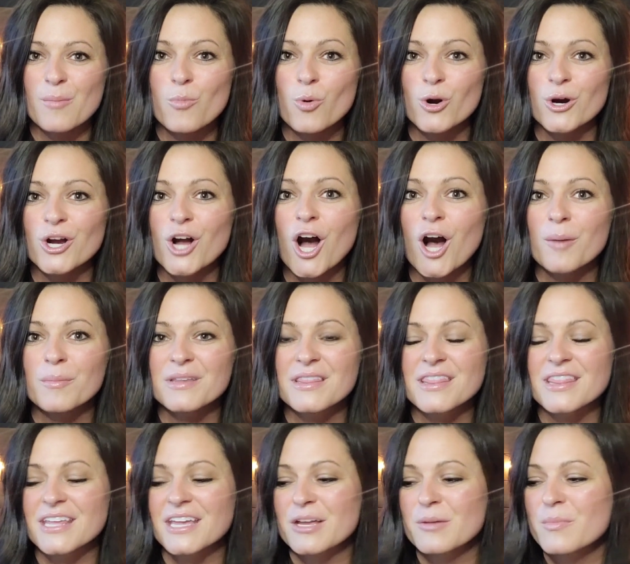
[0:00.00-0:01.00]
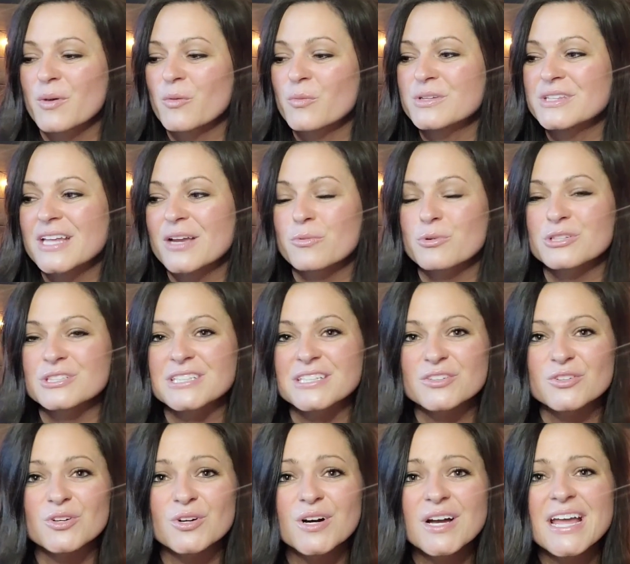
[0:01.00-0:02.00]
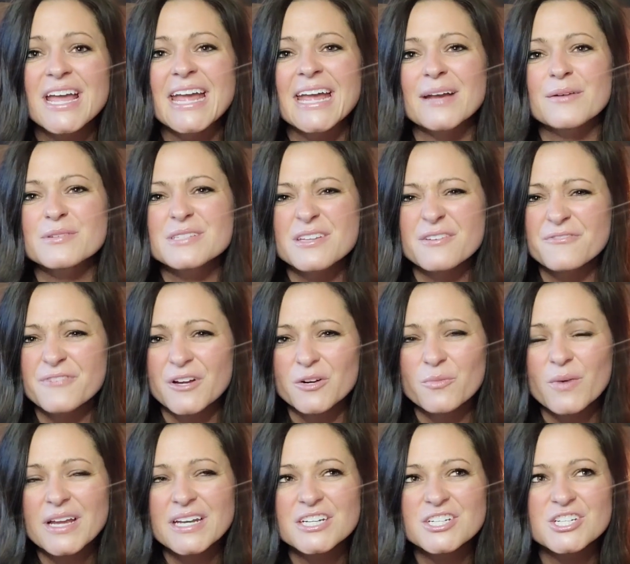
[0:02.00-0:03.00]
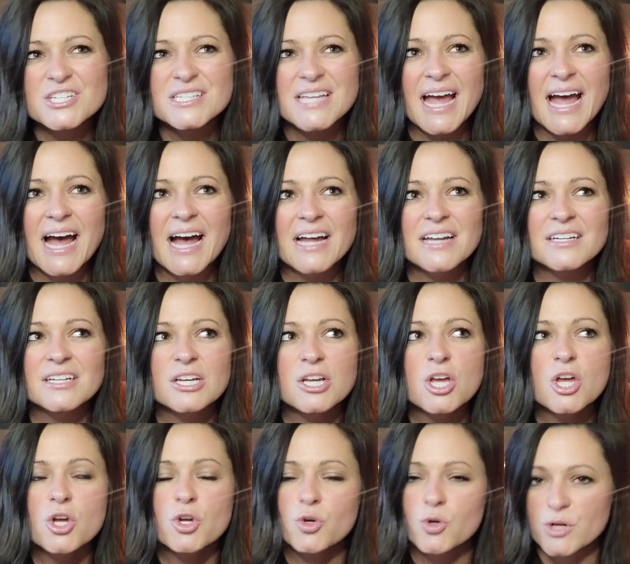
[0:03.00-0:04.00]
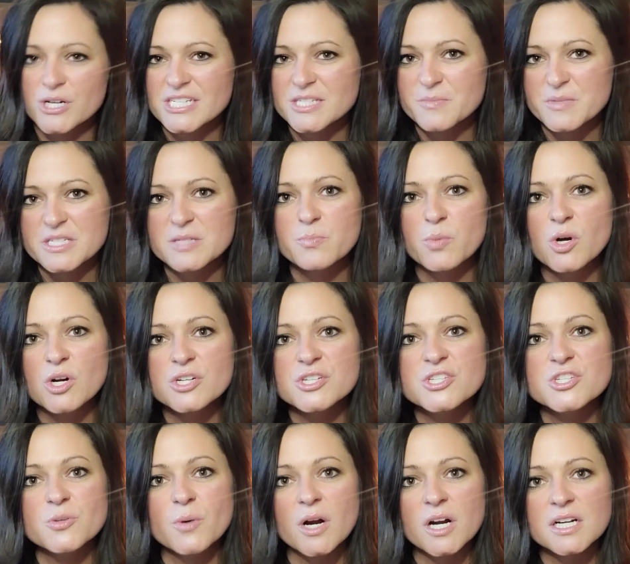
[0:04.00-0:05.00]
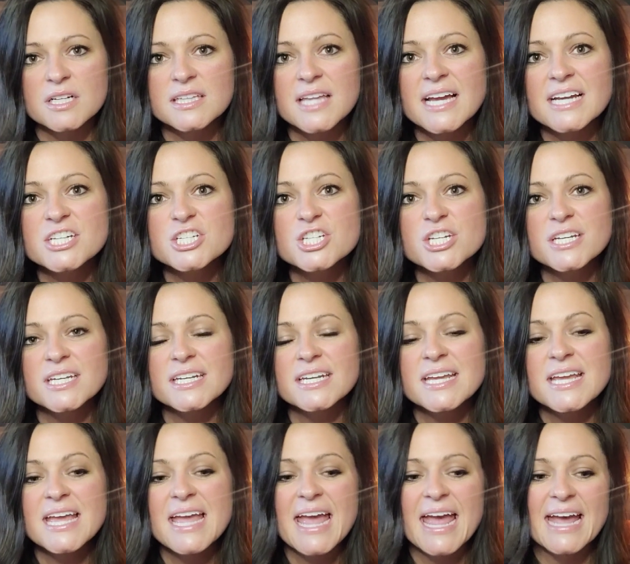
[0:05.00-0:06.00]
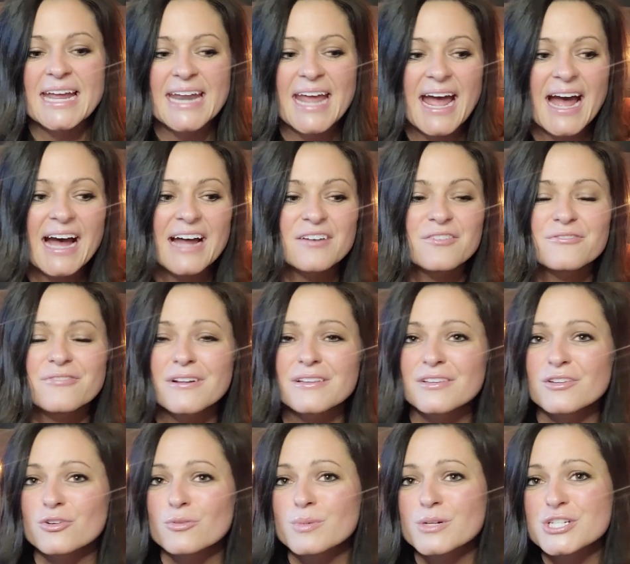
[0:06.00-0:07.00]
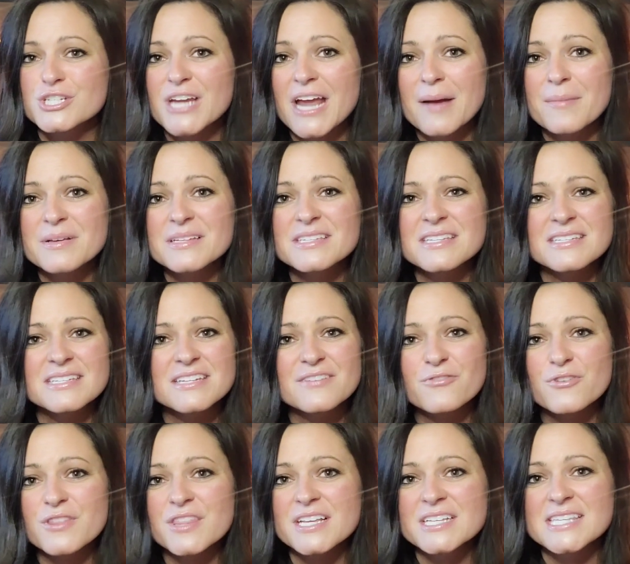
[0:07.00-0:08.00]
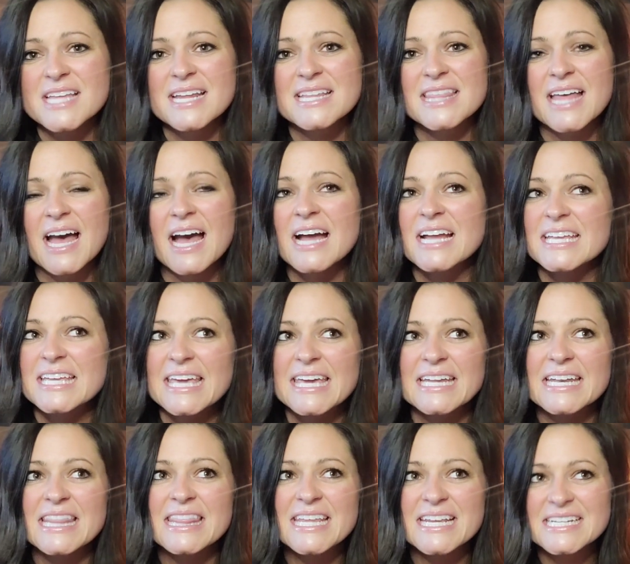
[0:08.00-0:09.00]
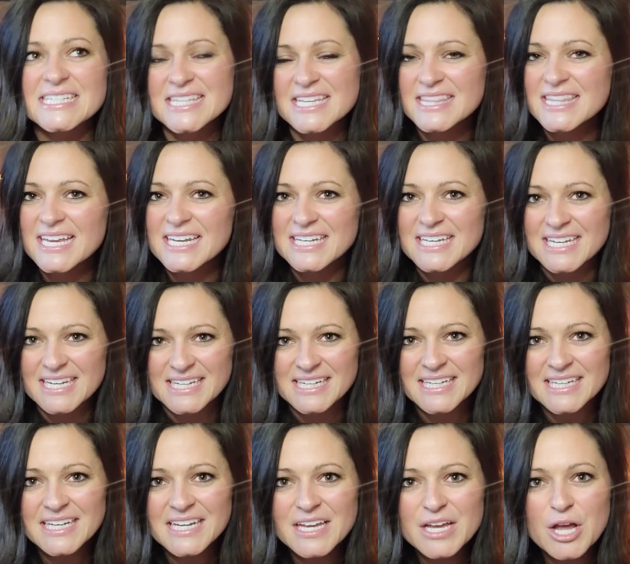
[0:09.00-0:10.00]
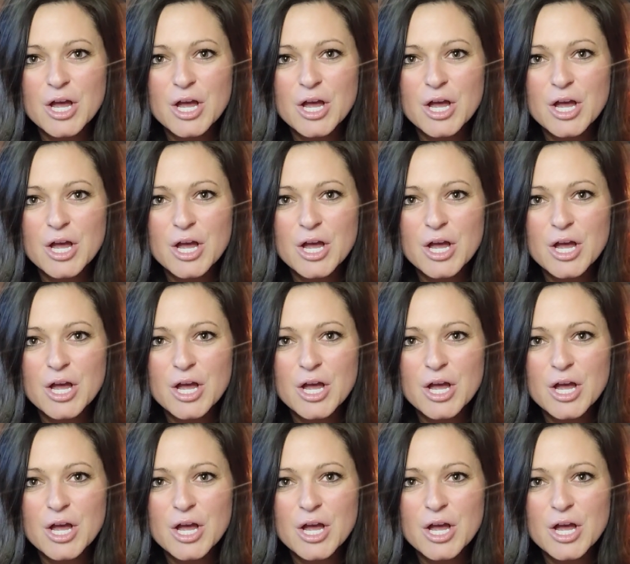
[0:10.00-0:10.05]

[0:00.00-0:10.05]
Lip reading: more common thing, but when they were little, it was a fun way to just add Christmas books to our collection and add fun little pajamas and different things like that. Again, things that they needed,